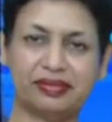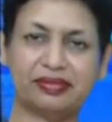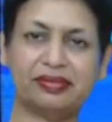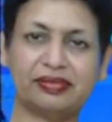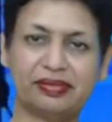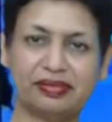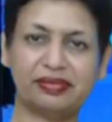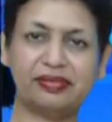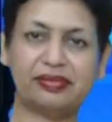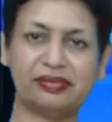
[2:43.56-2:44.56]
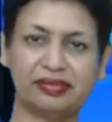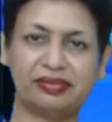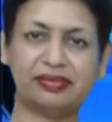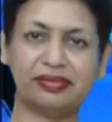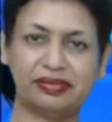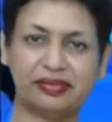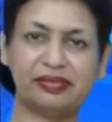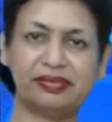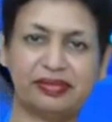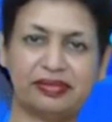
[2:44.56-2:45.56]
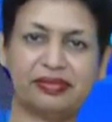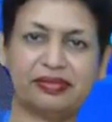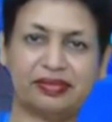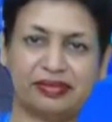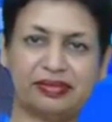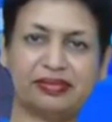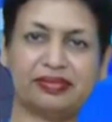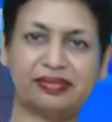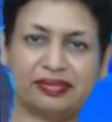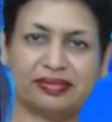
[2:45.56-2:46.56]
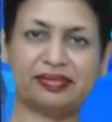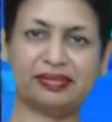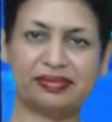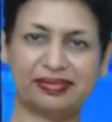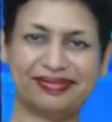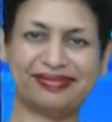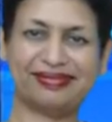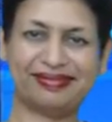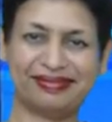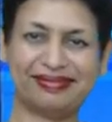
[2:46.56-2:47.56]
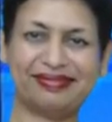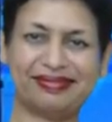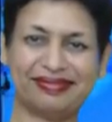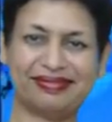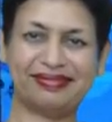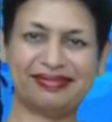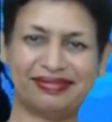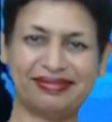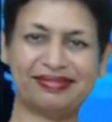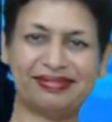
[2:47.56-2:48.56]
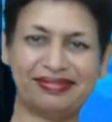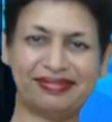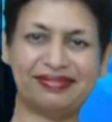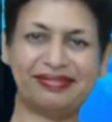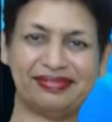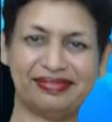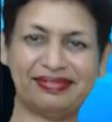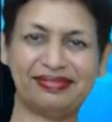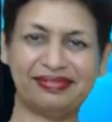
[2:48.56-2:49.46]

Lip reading: (silent)